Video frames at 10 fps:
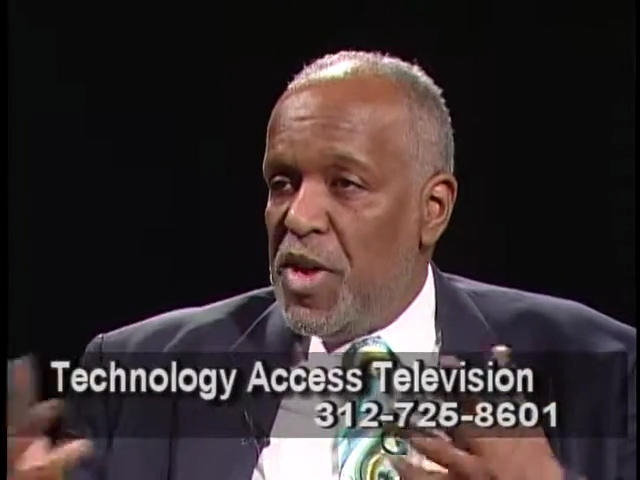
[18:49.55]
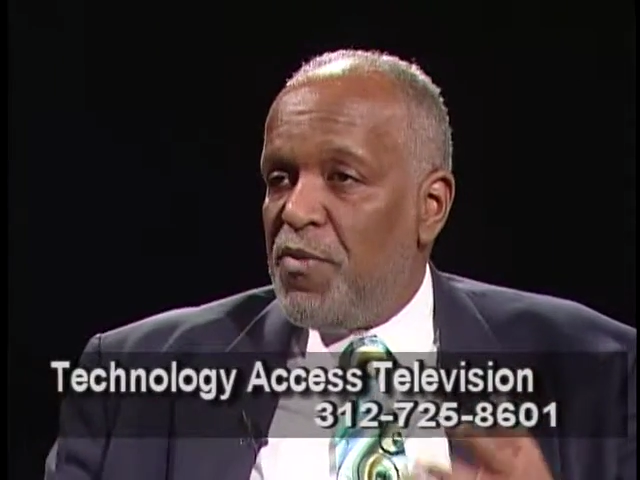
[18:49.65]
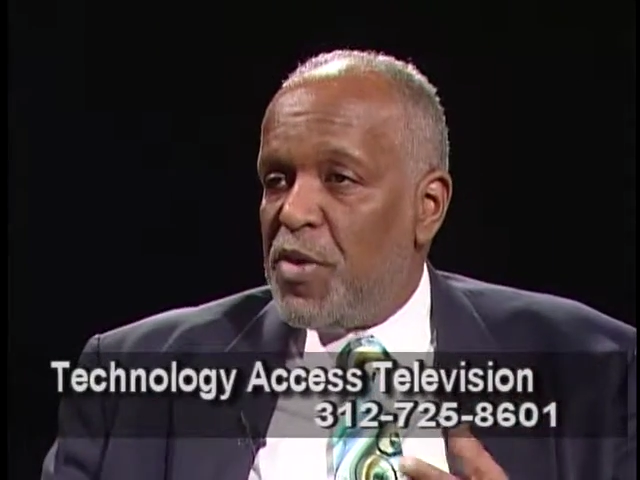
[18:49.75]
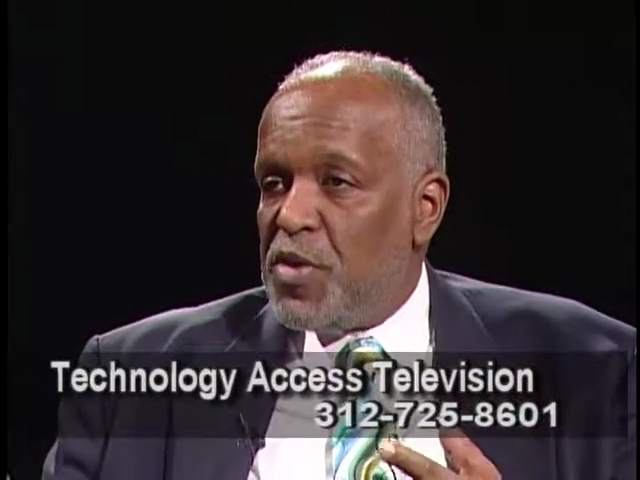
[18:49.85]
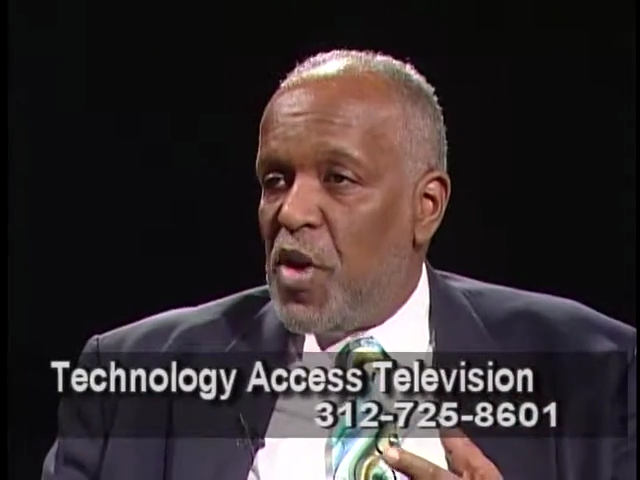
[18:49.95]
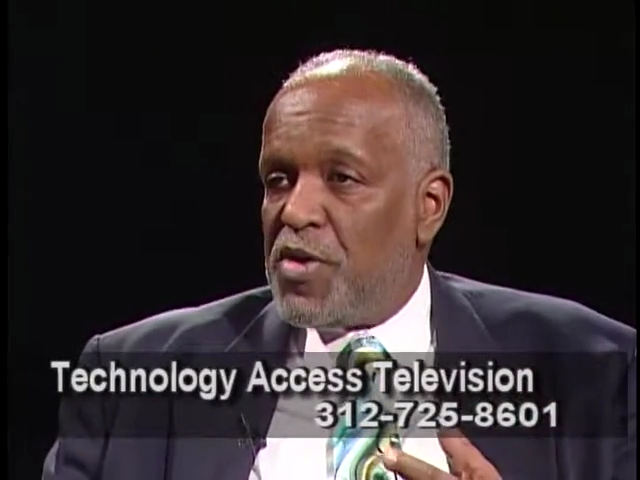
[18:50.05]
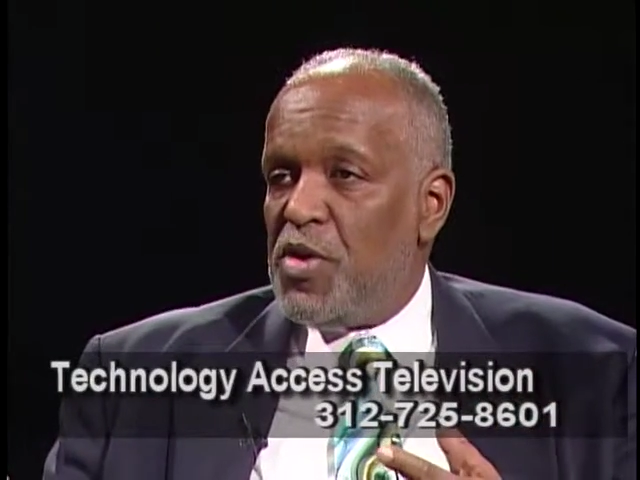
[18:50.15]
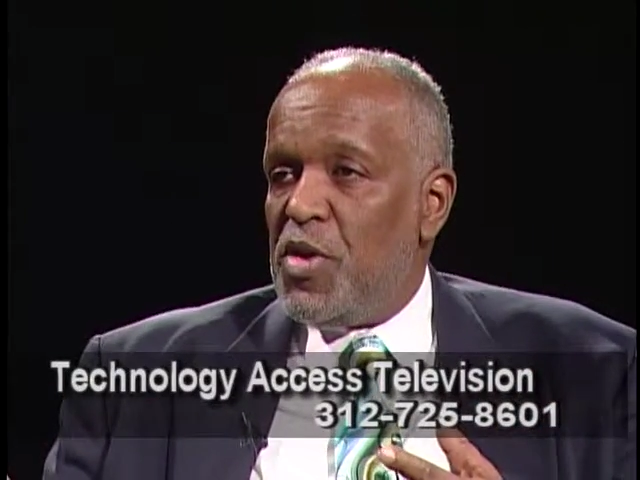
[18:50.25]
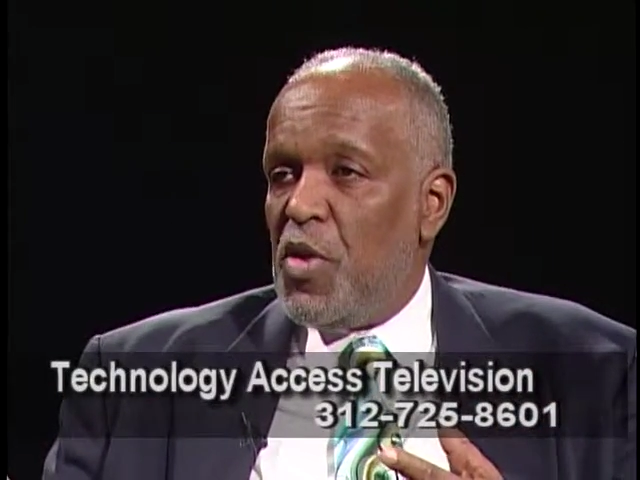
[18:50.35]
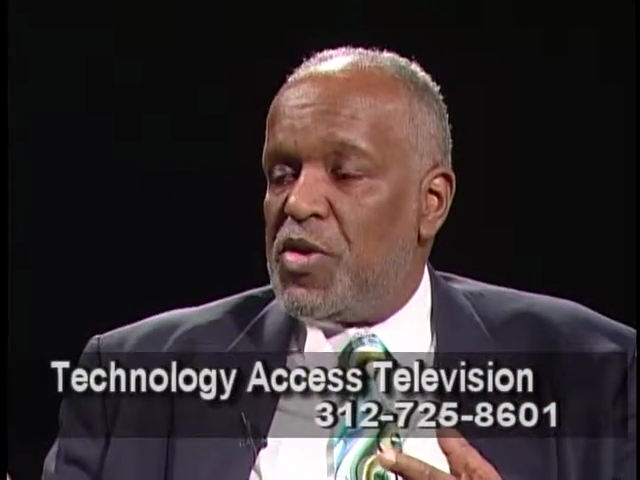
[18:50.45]

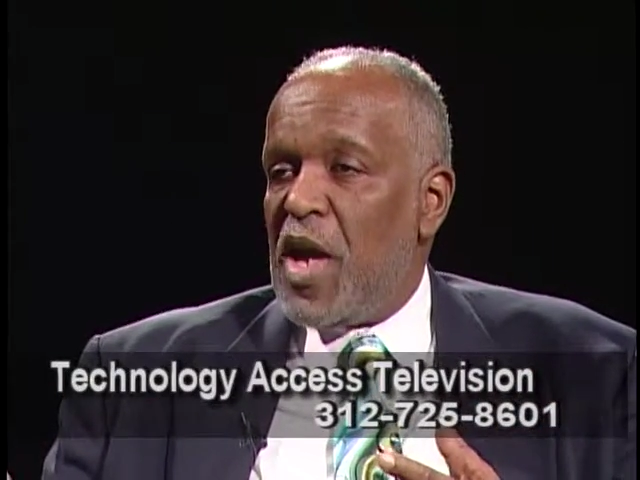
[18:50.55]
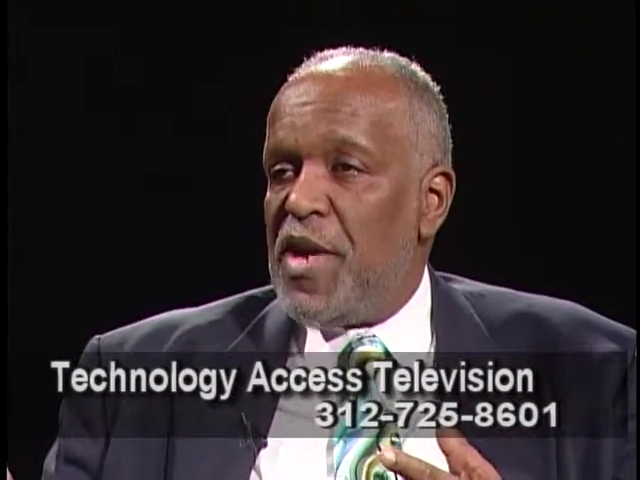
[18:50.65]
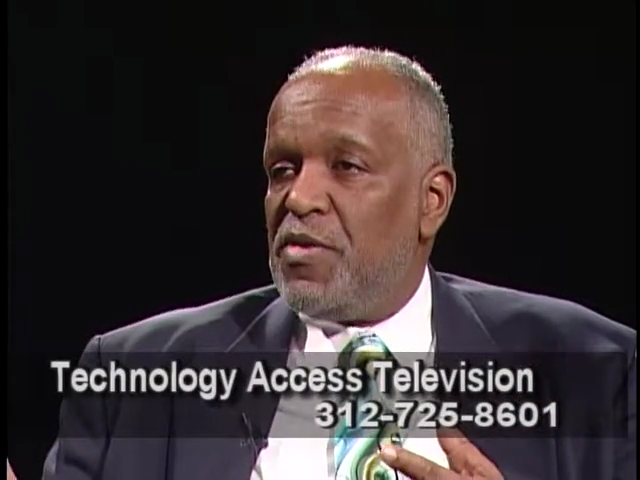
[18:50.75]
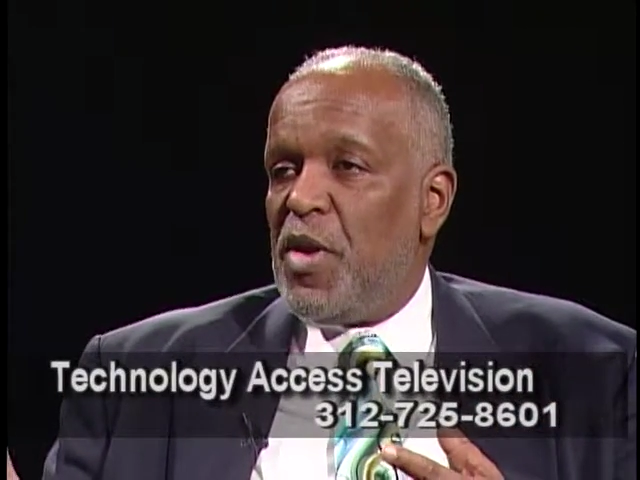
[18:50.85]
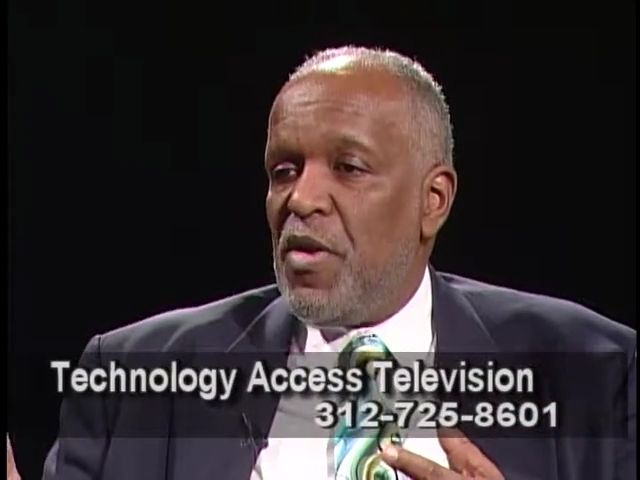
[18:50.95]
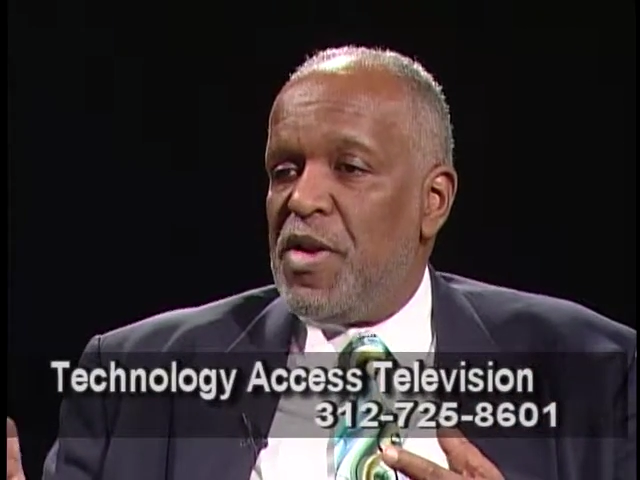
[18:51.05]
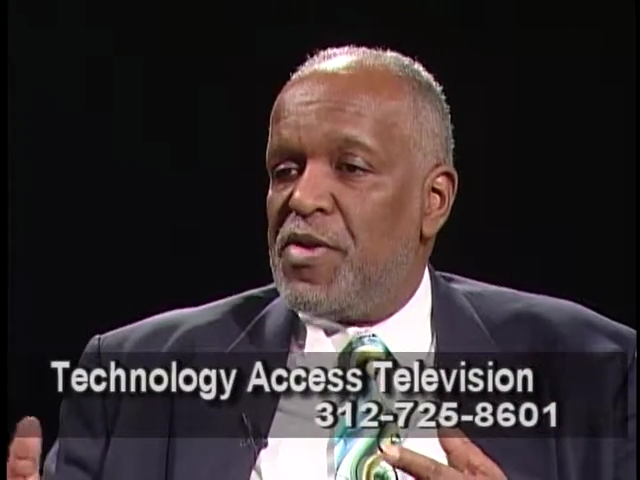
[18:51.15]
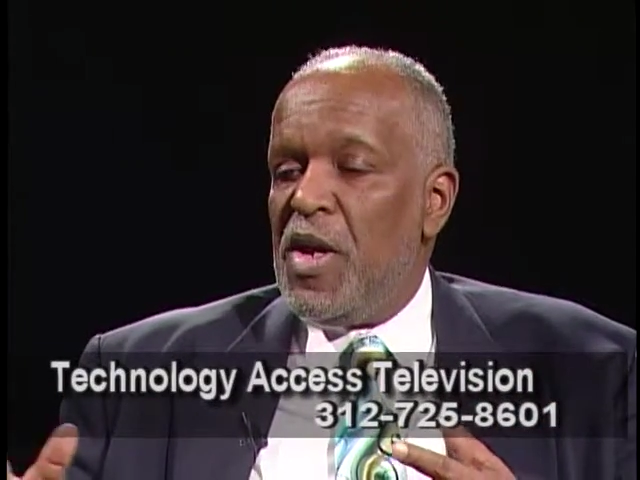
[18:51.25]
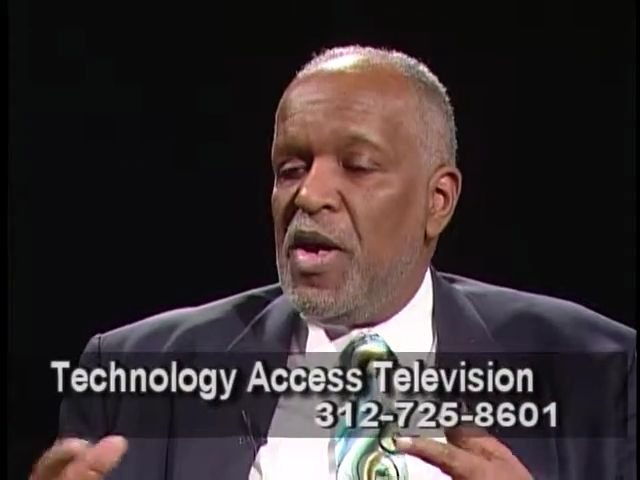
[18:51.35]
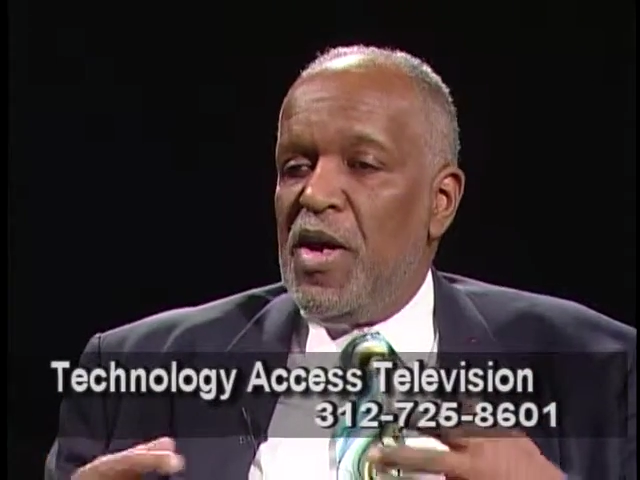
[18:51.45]
infrastructure and those kinds of areas.